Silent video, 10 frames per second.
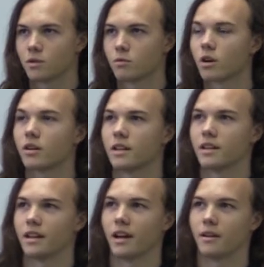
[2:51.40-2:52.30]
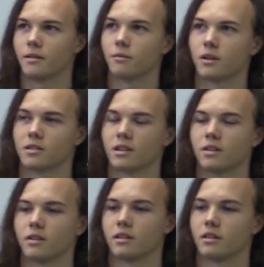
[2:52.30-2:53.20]
worried that I wasn't
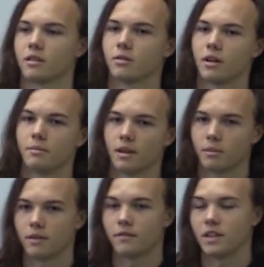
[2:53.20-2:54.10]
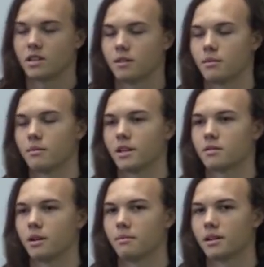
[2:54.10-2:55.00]
going to quite be able to finish them to the best
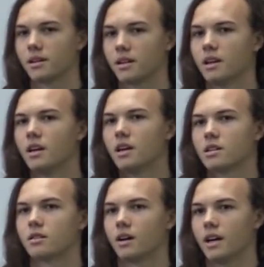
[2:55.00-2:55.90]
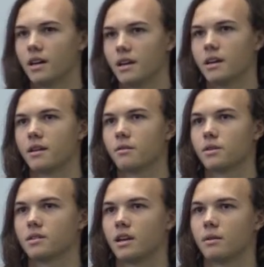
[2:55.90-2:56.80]
of my ability. So I
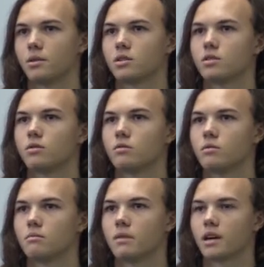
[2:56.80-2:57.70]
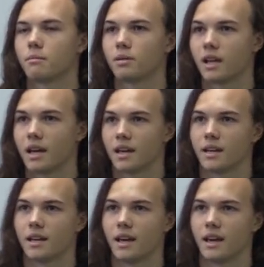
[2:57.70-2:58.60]
was able to make a
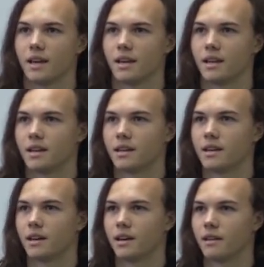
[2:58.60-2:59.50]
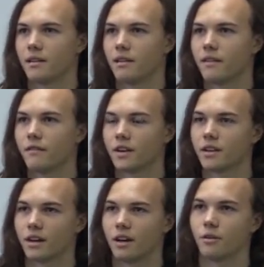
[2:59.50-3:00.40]
plan and
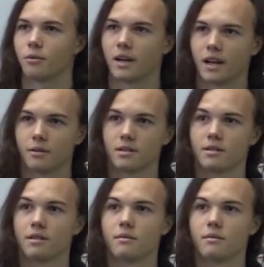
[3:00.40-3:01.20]
figure out when I would